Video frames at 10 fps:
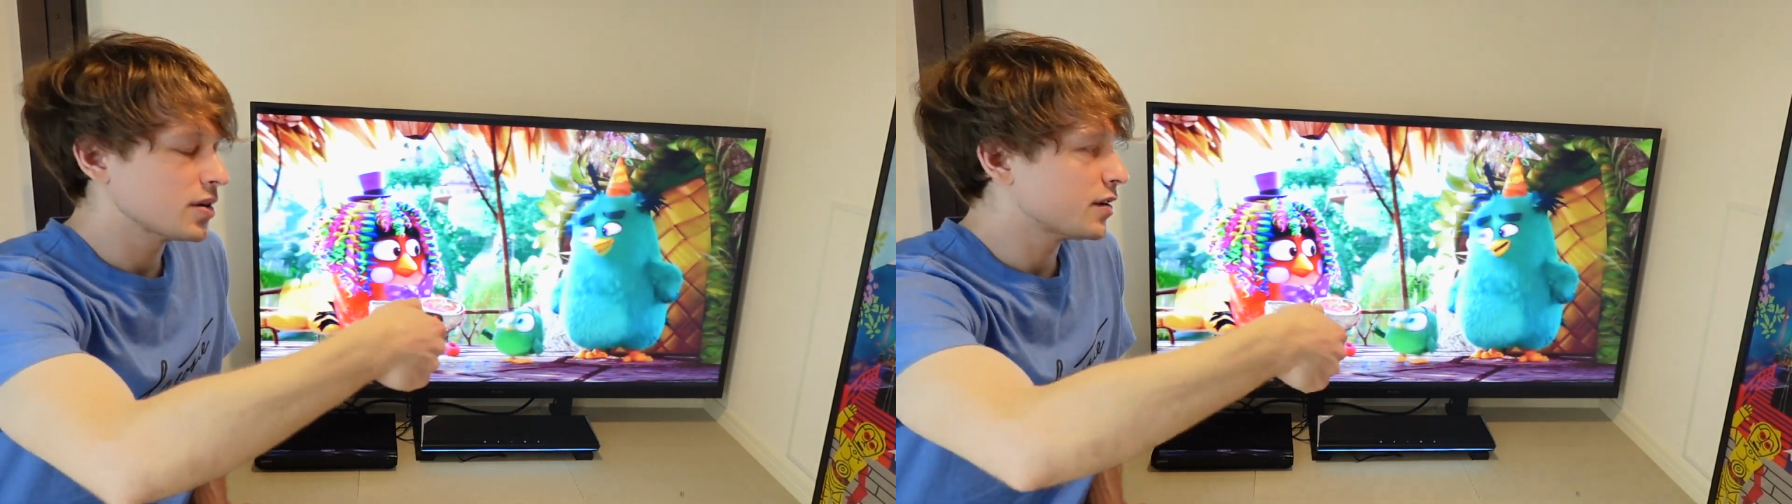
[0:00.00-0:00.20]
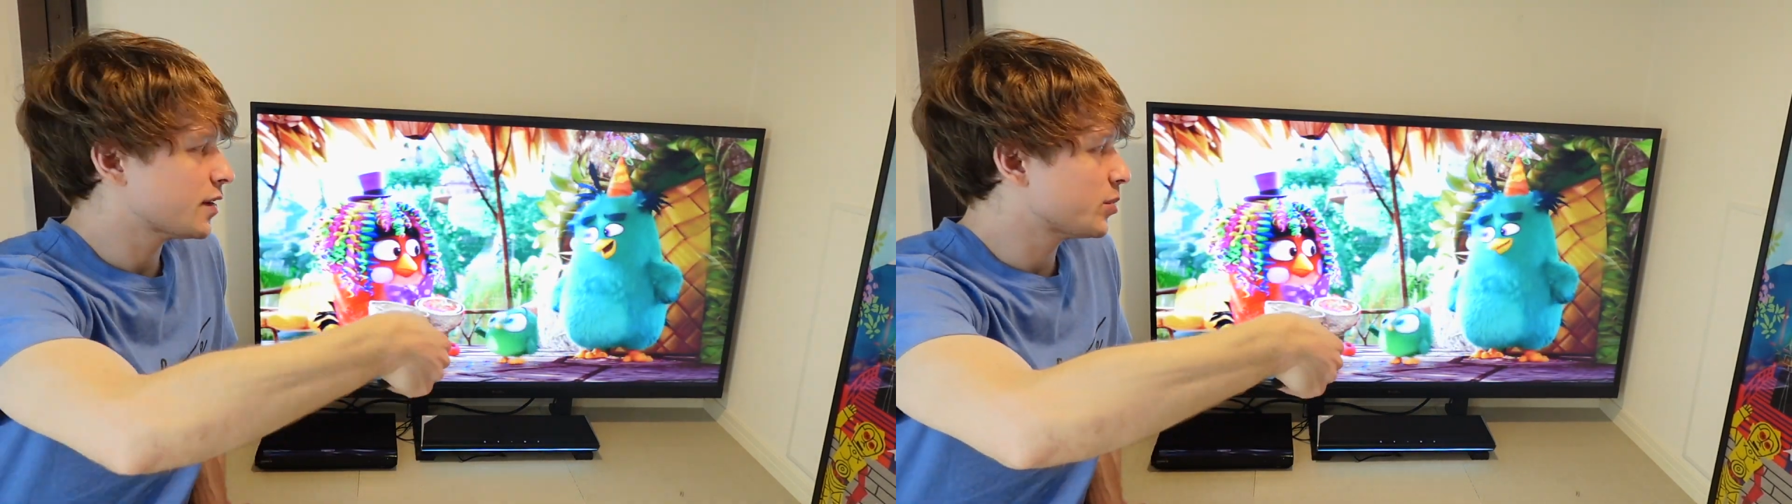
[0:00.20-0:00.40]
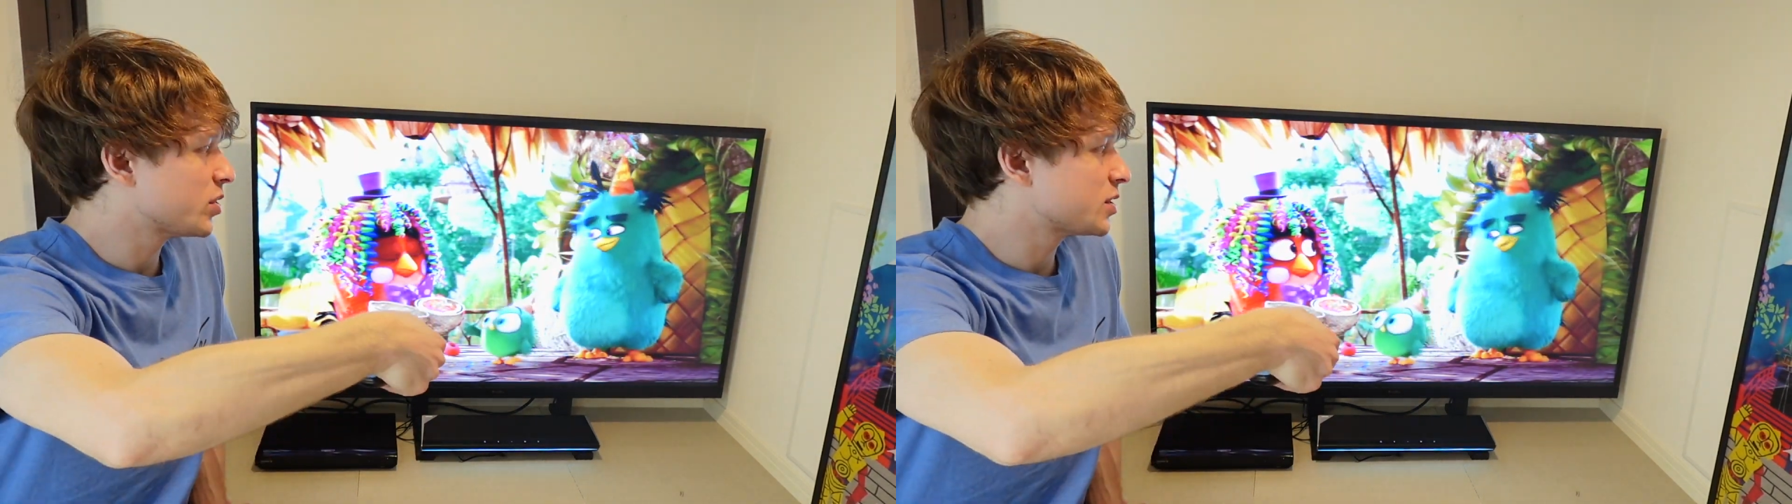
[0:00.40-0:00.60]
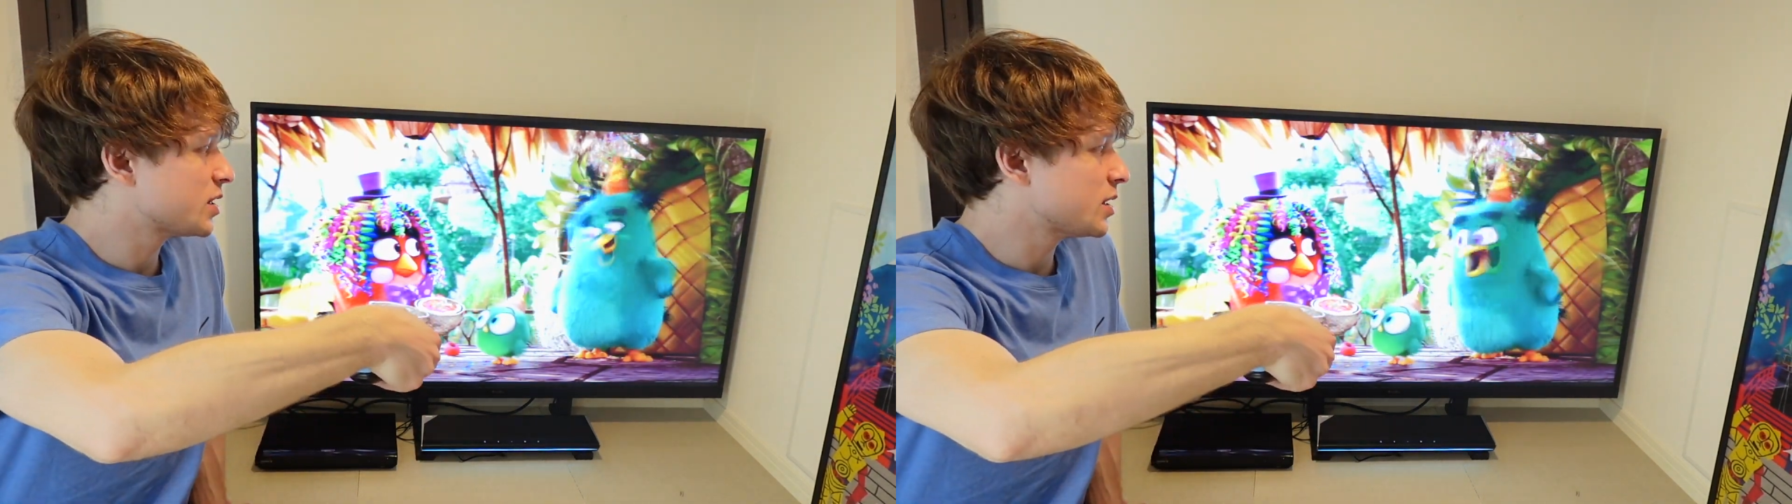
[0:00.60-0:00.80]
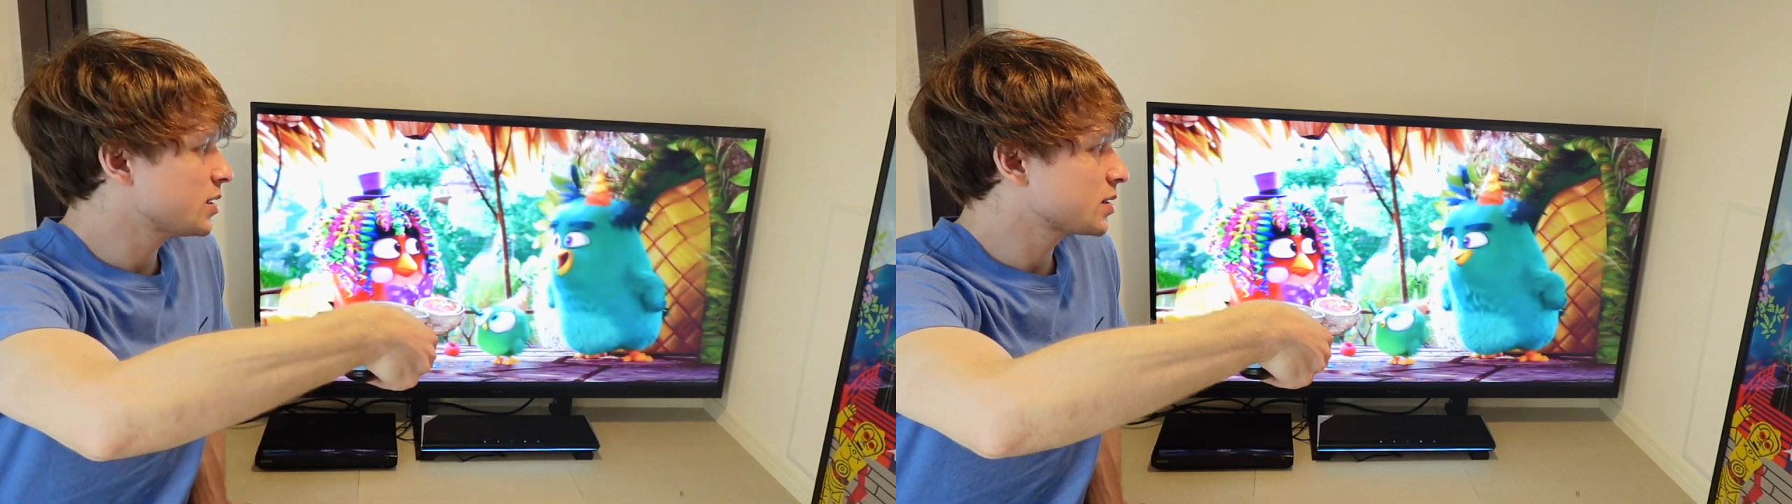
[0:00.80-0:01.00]
and if I push
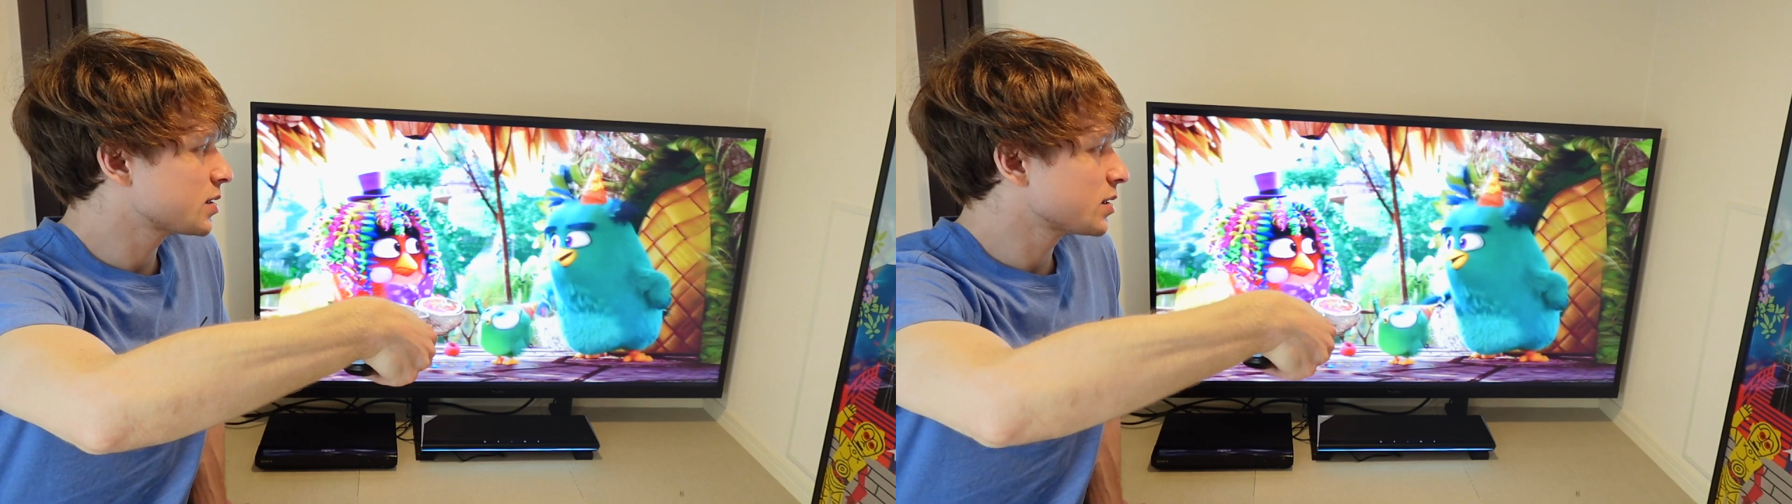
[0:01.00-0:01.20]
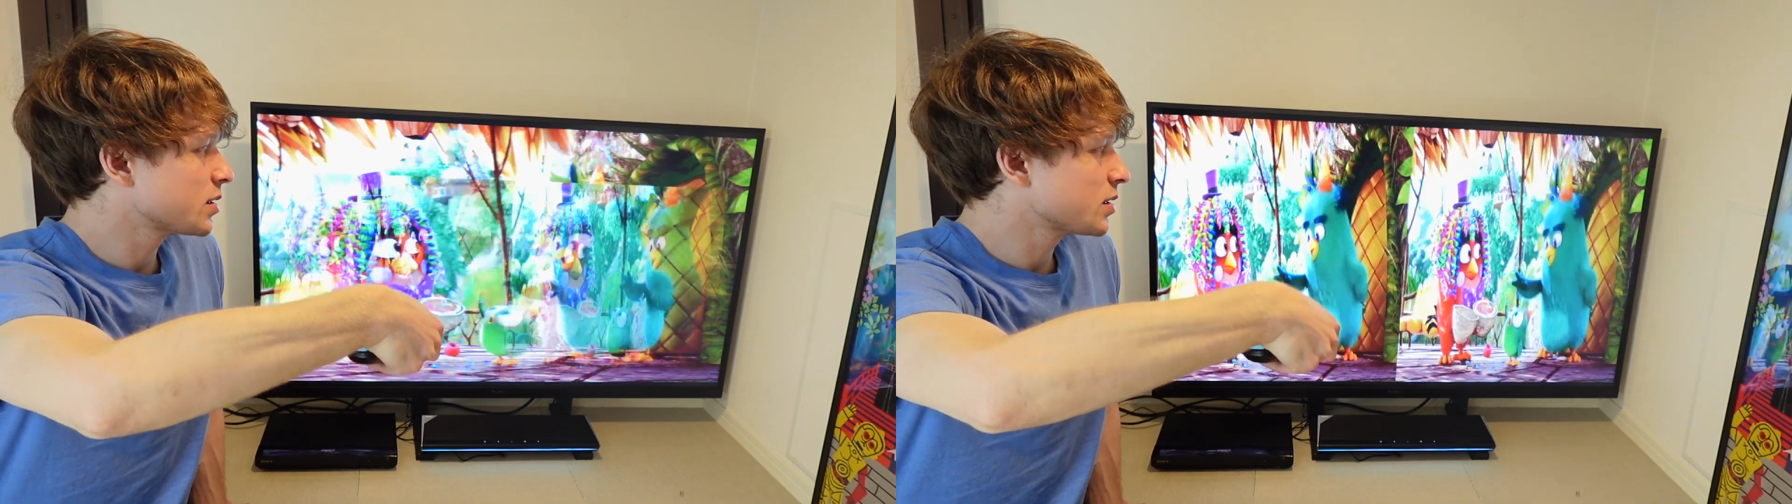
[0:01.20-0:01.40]
this,